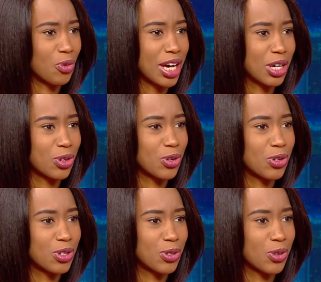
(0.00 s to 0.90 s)
why
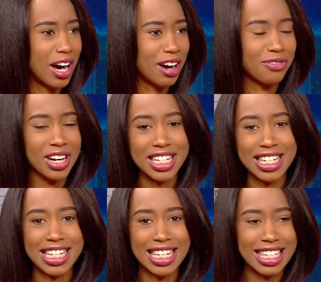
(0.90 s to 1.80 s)
go to a
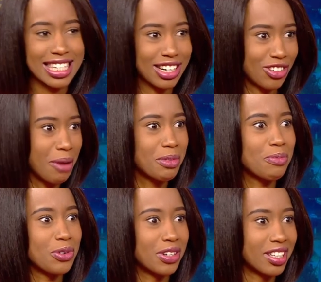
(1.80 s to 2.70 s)
fancy
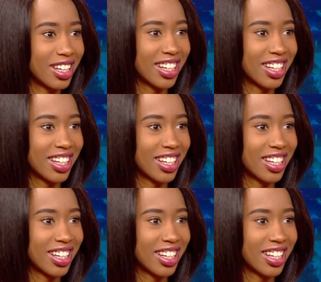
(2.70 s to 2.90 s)
Instagrammable